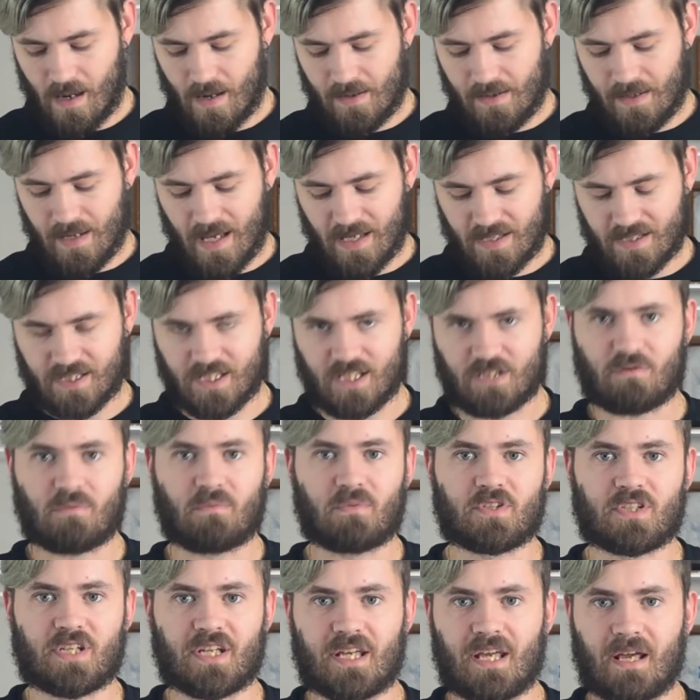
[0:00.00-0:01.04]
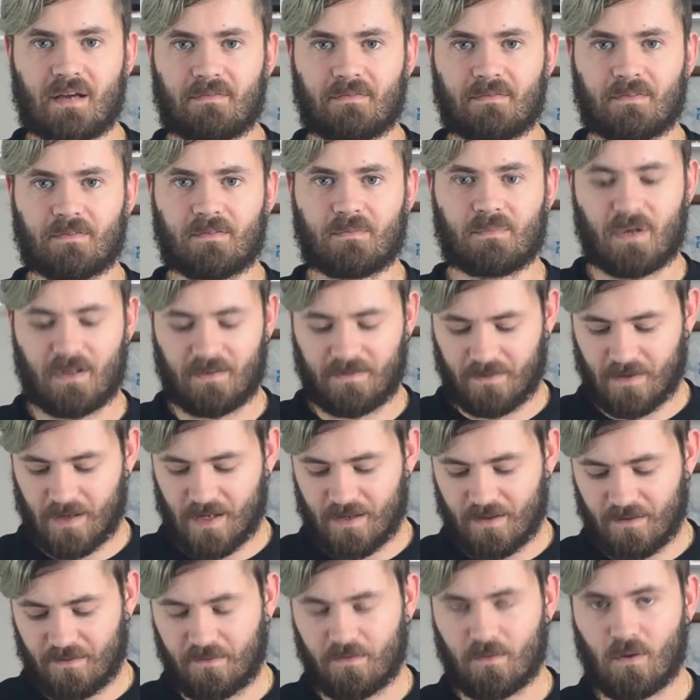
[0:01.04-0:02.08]
Next, this one was a gift from my
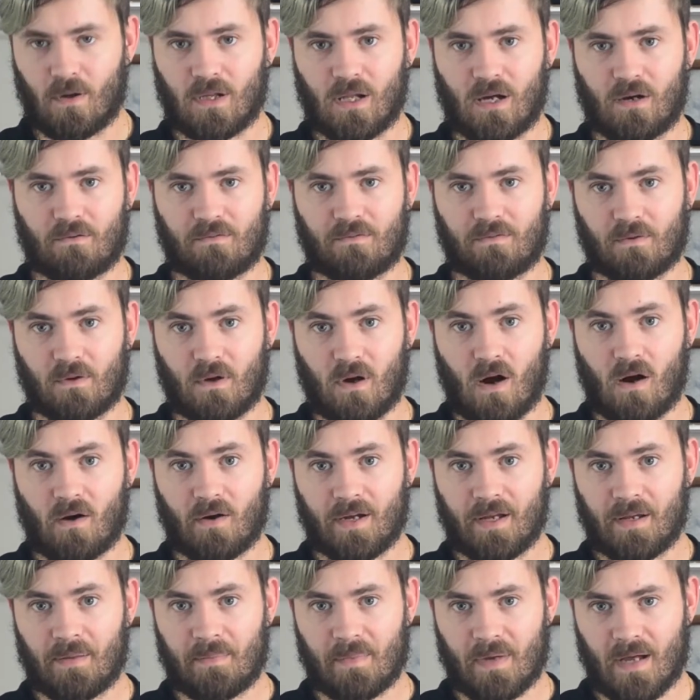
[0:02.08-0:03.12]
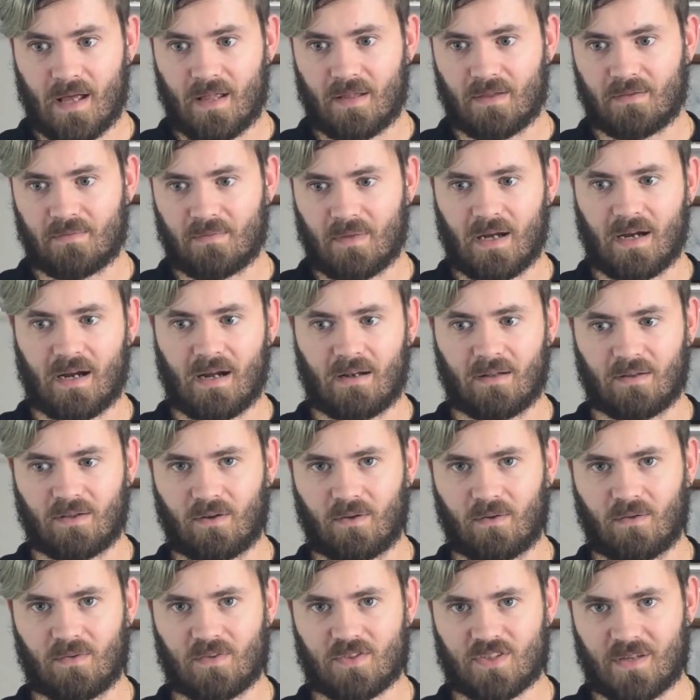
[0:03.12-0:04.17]
friend Fallout Ferrari, and I got a
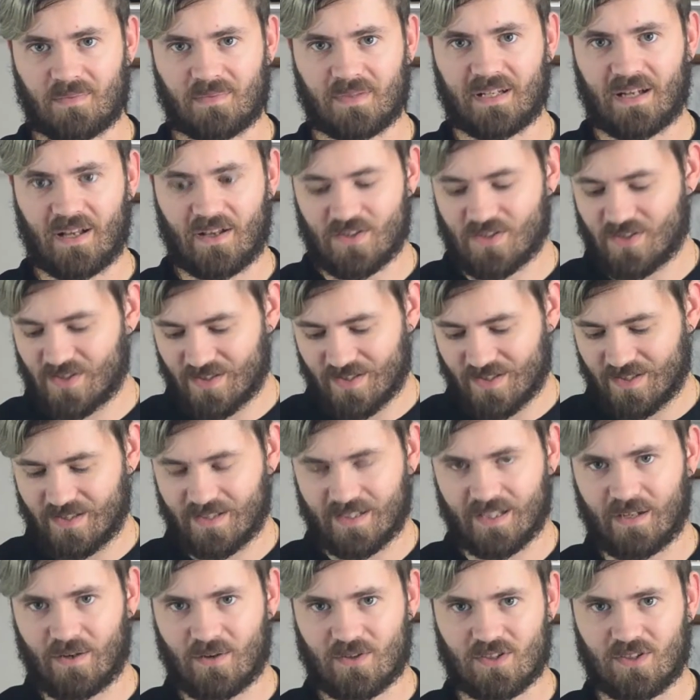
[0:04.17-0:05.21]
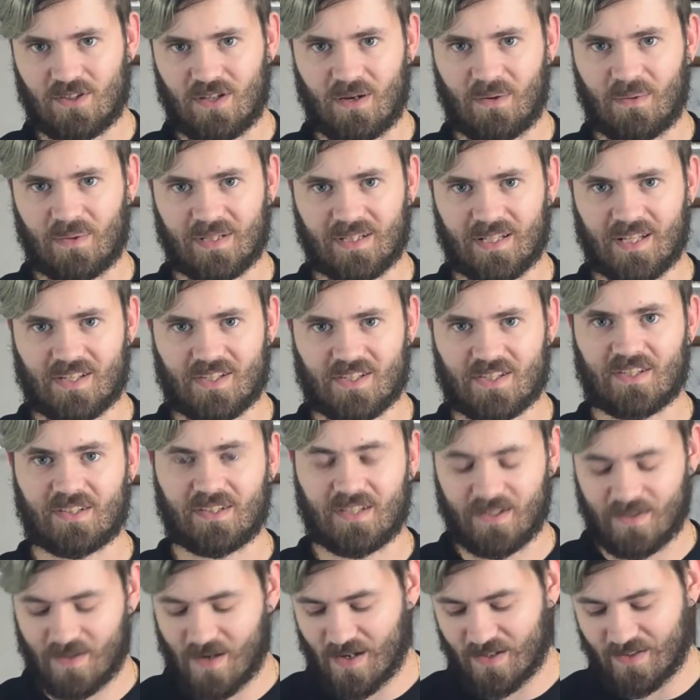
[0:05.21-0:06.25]
little something else that goes along with this
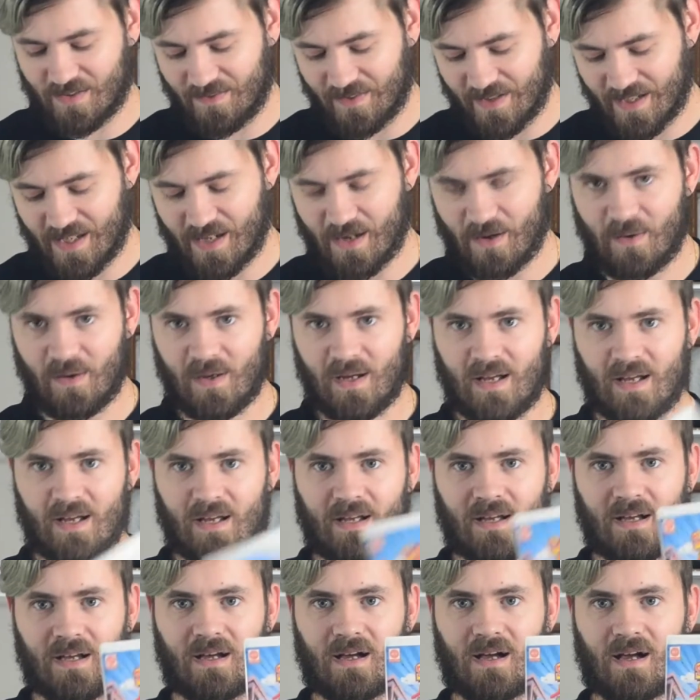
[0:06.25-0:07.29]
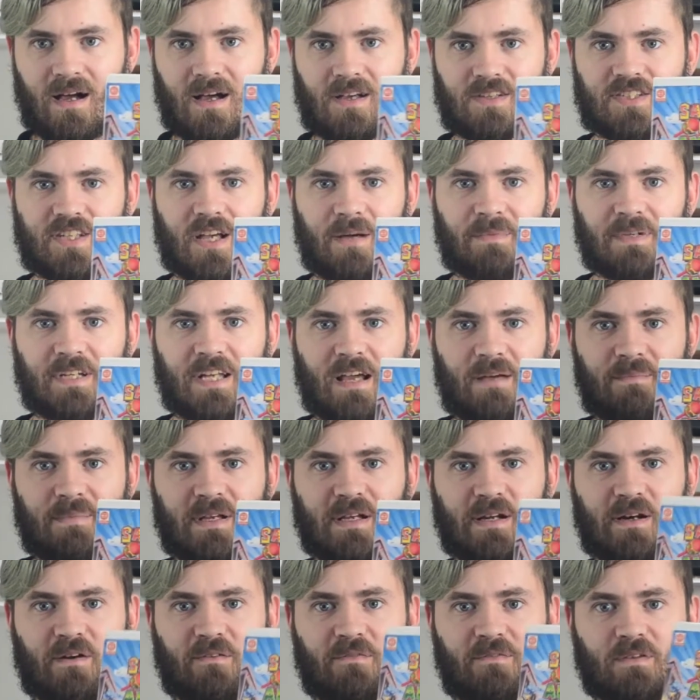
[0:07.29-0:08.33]
later on in the video. Sambad
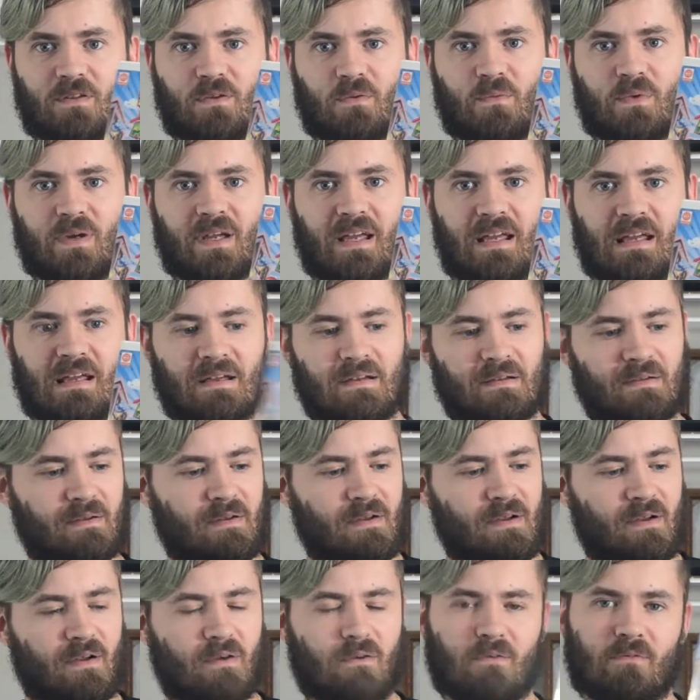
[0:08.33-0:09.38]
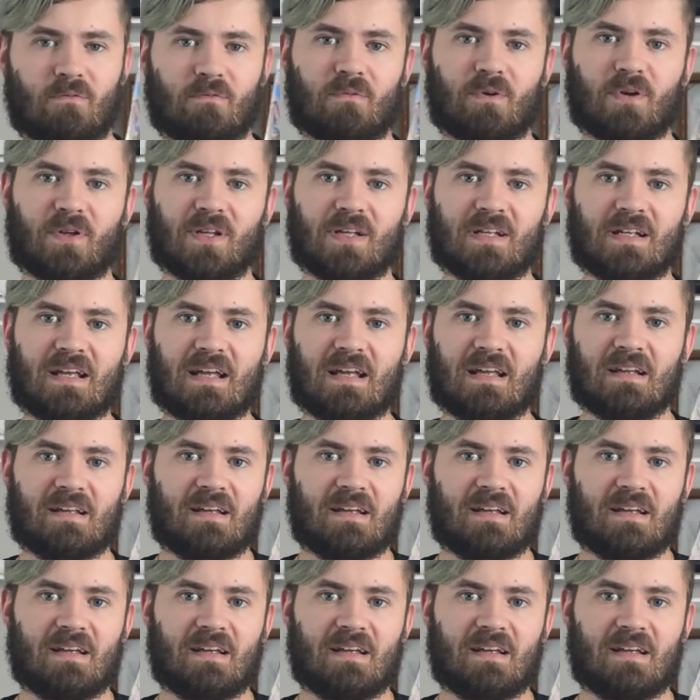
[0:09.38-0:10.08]
Amigo for the Wii, really neat.